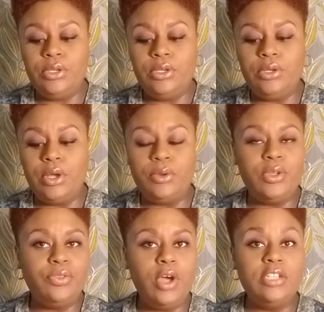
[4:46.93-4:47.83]
your
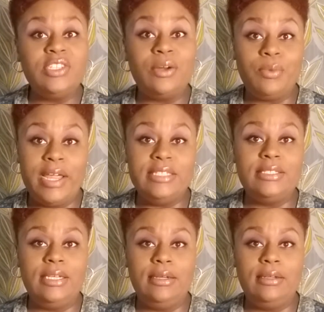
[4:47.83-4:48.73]
thoughts are
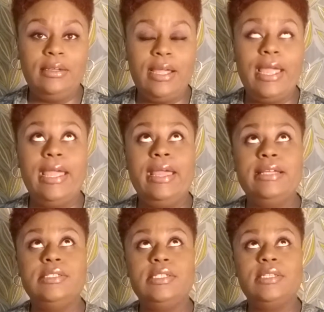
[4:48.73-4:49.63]
racing
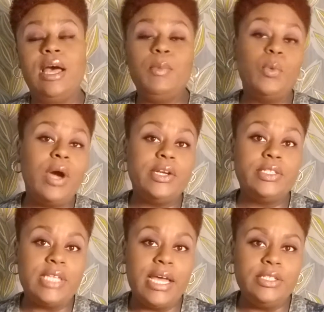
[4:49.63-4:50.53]
And I'm a water
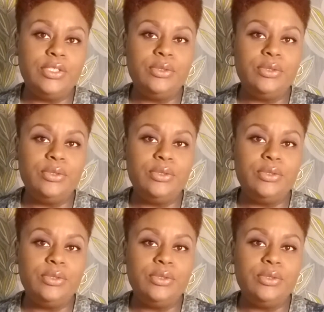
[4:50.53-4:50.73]
sign too.